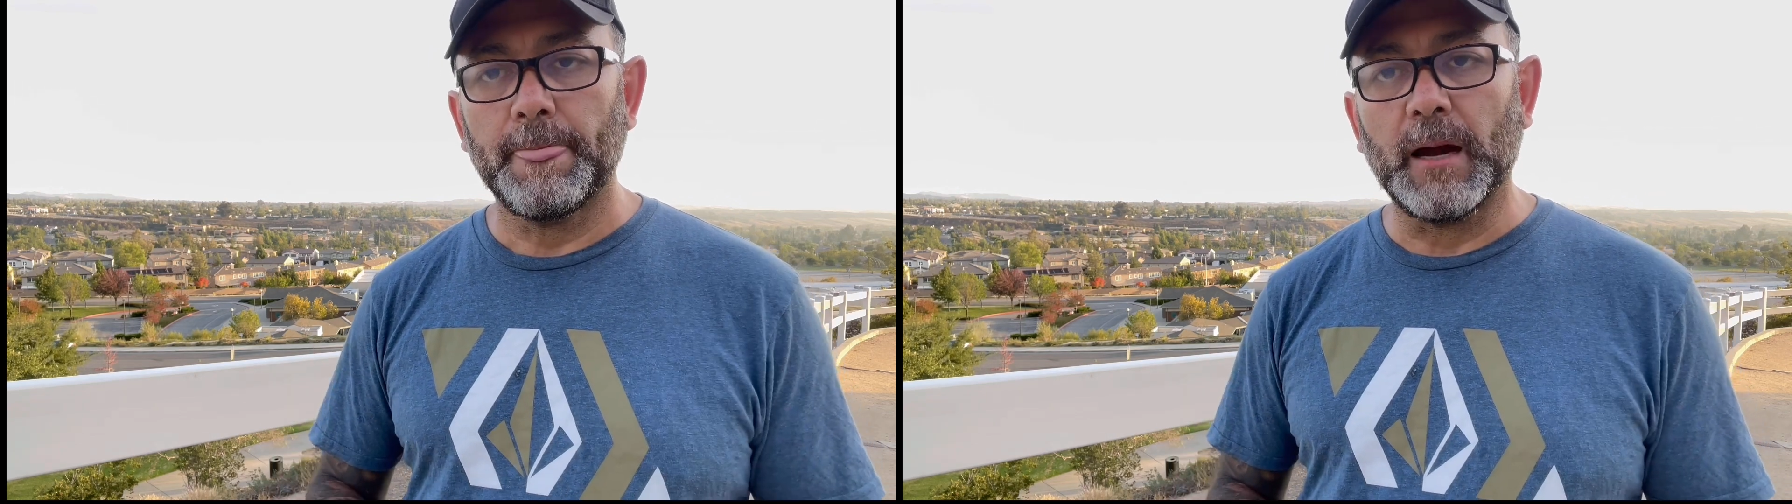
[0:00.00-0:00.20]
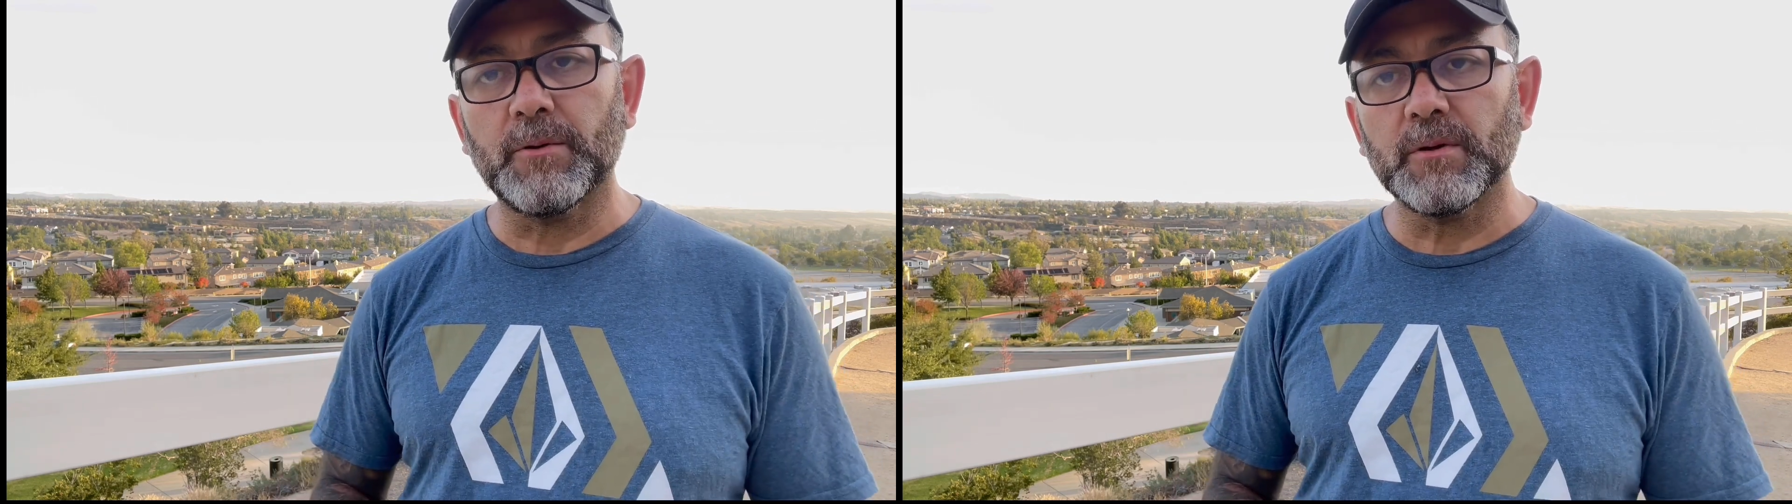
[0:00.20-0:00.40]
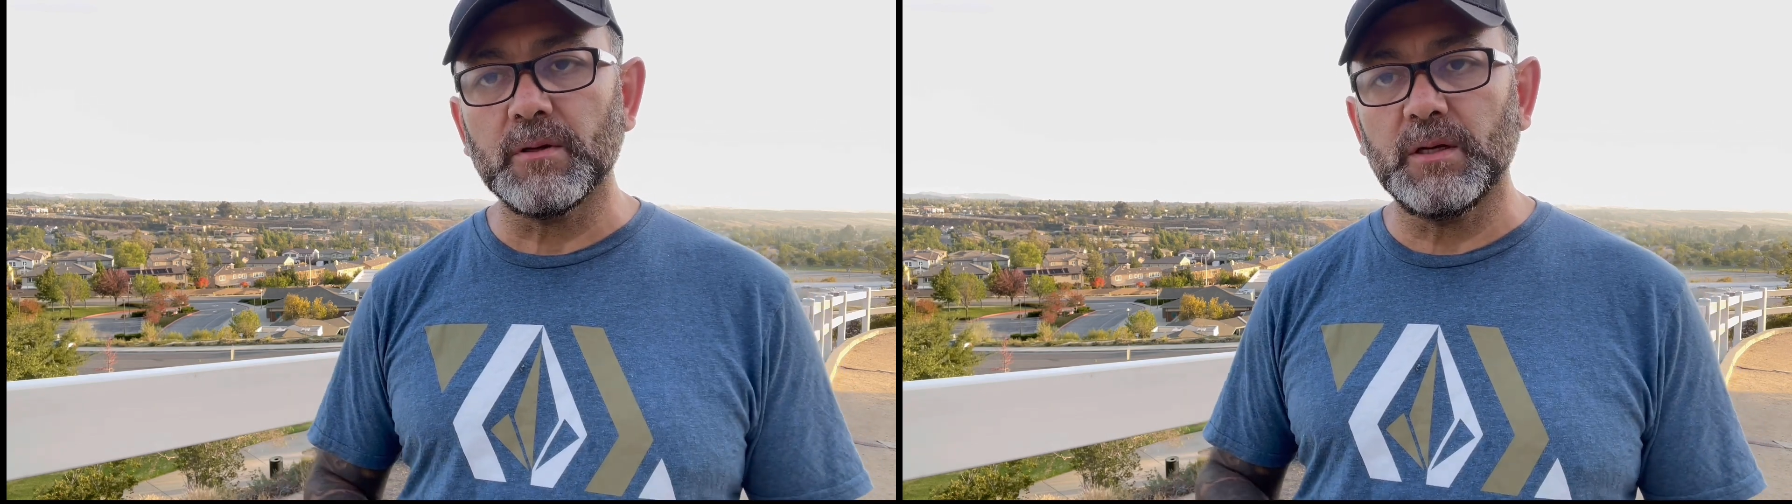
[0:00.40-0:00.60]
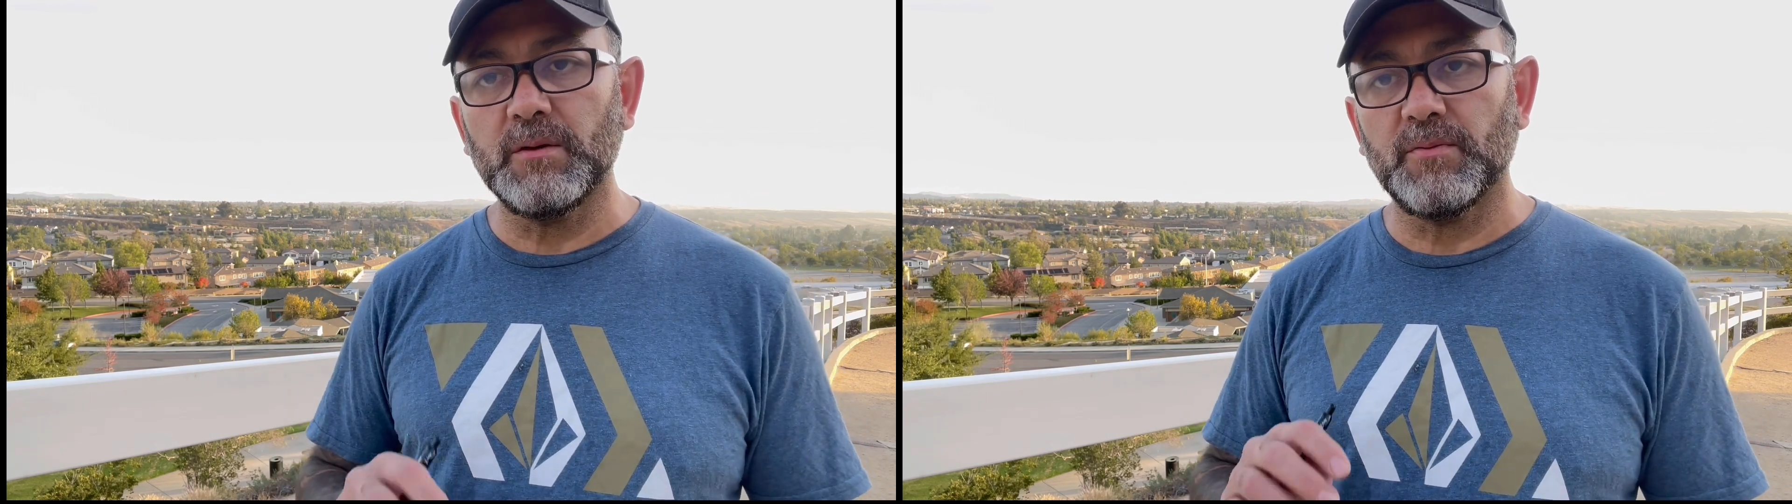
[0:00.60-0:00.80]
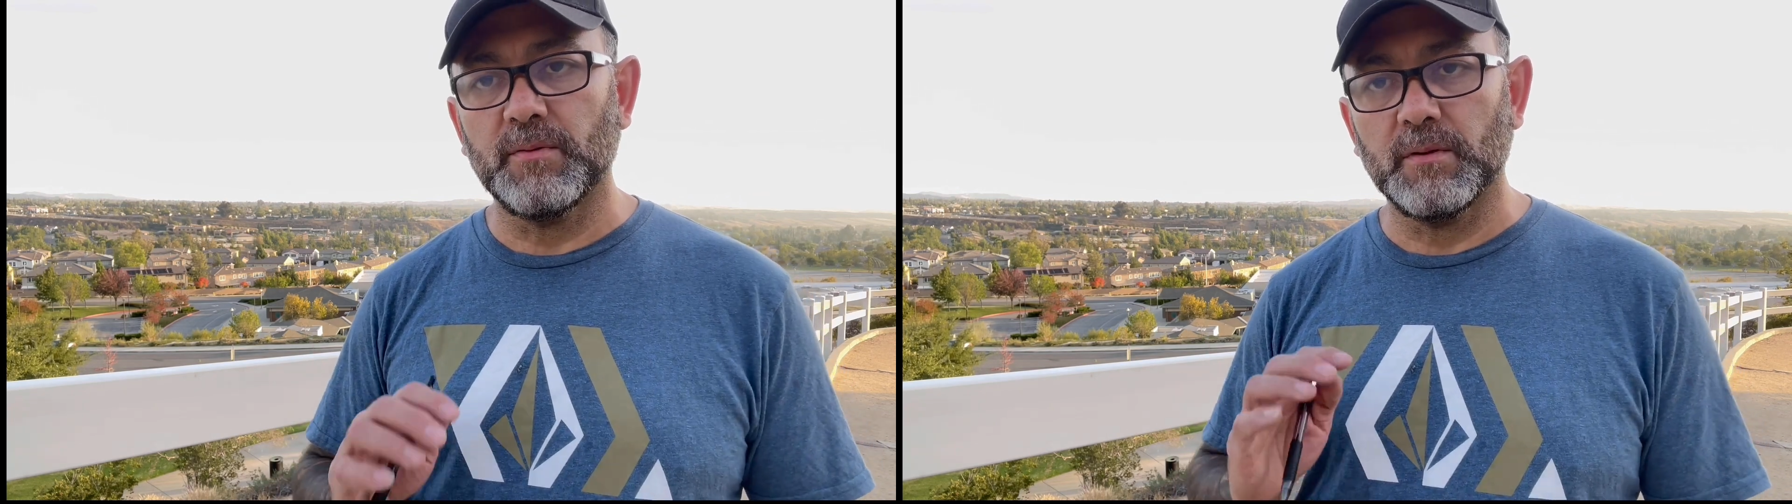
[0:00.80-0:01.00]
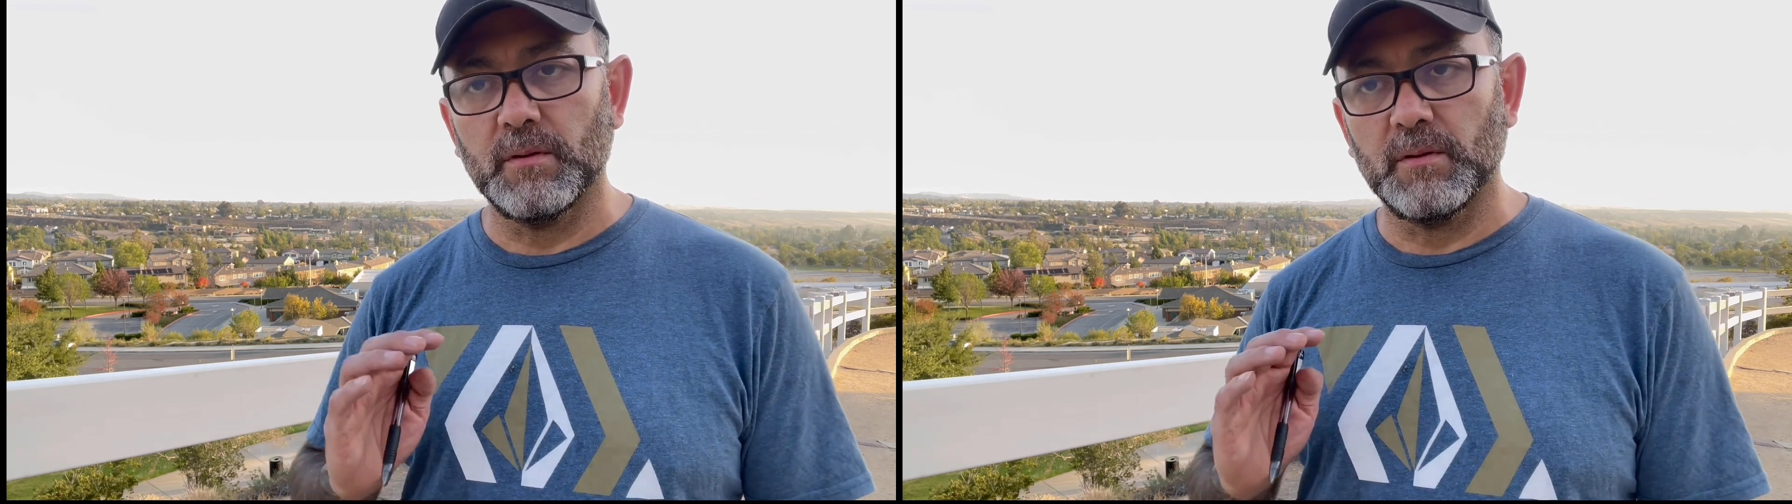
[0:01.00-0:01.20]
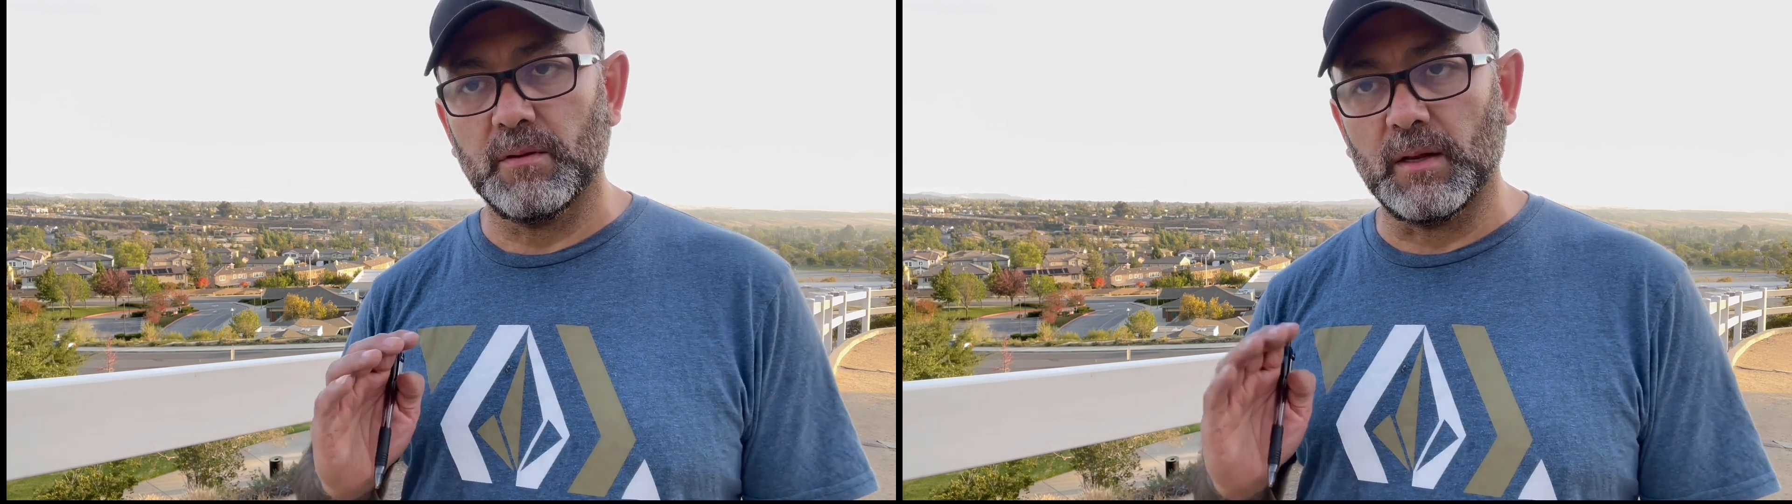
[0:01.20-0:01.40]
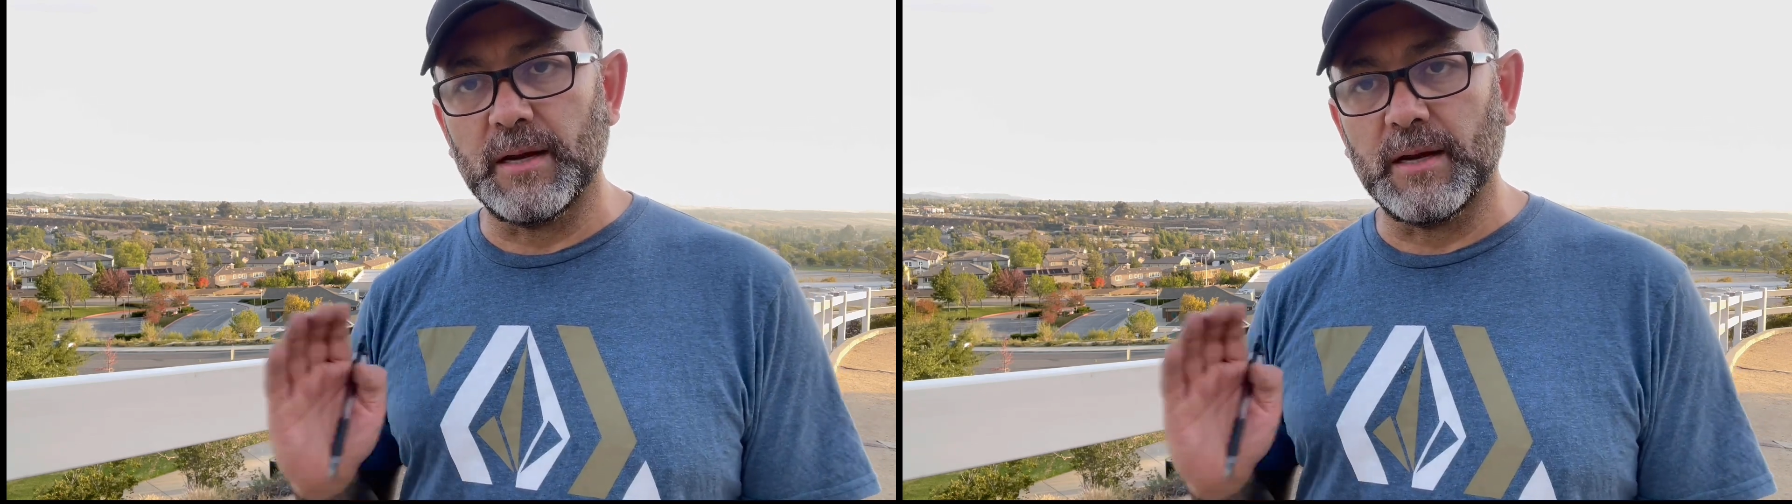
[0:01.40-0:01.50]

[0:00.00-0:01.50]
I'm going to leave the